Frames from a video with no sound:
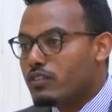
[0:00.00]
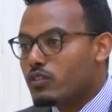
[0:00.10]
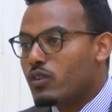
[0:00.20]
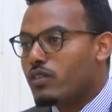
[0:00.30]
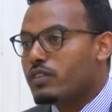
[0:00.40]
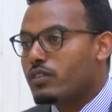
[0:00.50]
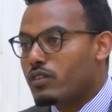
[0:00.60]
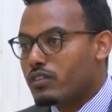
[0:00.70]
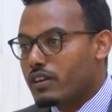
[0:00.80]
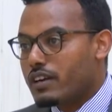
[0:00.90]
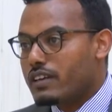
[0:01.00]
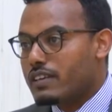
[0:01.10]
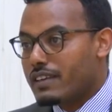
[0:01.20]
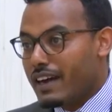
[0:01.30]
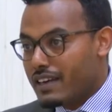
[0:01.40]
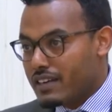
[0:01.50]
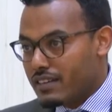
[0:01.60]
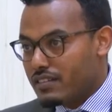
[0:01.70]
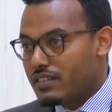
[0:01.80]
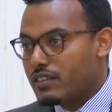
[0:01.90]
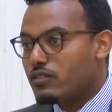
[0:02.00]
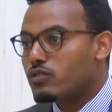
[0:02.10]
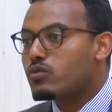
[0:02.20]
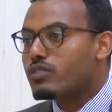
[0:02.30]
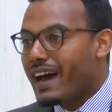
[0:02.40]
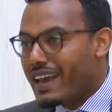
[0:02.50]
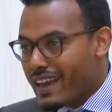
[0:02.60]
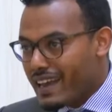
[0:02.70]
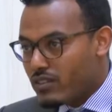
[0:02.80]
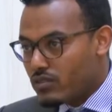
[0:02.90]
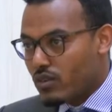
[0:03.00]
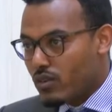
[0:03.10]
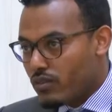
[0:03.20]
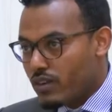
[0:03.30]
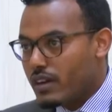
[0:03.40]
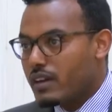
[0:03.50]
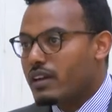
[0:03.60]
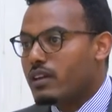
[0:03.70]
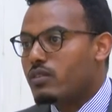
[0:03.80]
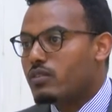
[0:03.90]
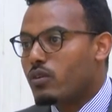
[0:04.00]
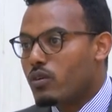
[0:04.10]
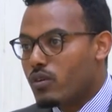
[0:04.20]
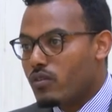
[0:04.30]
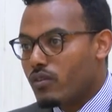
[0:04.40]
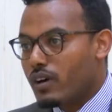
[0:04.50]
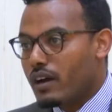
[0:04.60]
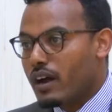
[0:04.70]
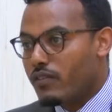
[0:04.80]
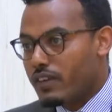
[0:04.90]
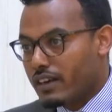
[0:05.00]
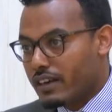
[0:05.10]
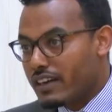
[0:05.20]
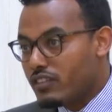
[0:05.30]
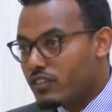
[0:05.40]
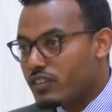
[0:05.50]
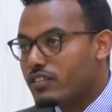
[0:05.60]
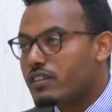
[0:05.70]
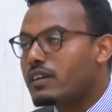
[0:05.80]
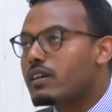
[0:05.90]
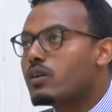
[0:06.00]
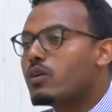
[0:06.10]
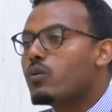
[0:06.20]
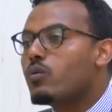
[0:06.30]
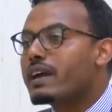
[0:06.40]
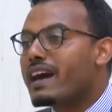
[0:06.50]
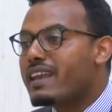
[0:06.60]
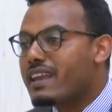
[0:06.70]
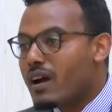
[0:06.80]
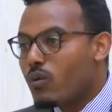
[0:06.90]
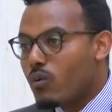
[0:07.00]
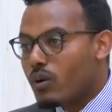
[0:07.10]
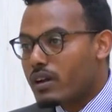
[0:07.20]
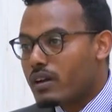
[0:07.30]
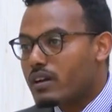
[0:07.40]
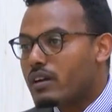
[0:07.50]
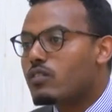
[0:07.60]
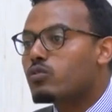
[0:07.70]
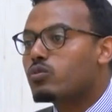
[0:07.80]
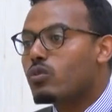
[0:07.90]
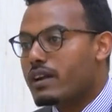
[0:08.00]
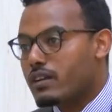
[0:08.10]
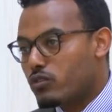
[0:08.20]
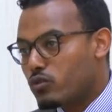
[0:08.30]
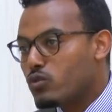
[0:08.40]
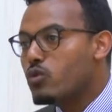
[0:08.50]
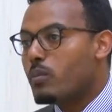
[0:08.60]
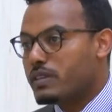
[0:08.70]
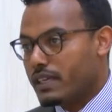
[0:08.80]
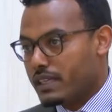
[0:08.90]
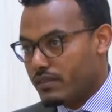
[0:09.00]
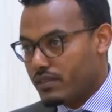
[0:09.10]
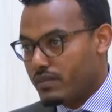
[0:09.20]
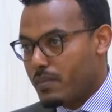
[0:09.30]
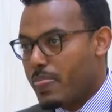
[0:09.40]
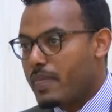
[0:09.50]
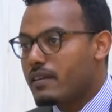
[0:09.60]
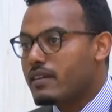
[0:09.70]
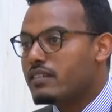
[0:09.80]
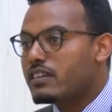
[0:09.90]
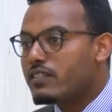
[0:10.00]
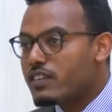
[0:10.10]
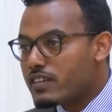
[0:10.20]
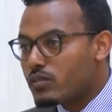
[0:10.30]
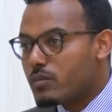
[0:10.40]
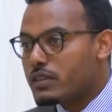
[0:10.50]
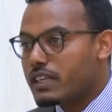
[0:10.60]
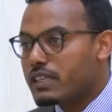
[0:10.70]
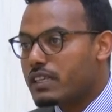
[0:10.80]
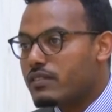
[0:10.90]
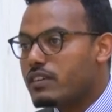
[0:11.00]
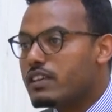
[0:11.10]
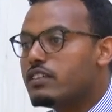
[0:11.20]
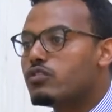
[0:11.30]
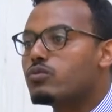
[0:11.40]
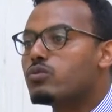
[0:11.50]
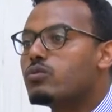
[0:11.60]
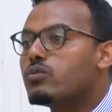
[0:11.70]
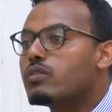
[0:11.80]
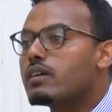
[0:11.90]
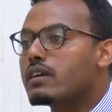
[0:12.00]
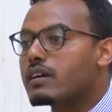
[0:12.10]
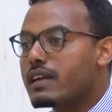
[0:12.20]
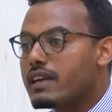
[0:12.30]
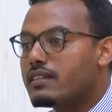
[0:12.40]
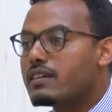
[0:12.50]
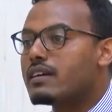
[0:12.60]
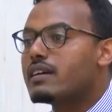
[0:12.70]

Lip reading: issue of Ethiopia is addressed through the alliance of the Horn of Africa countries, we can now work towards two objectives. I think the first objective is to create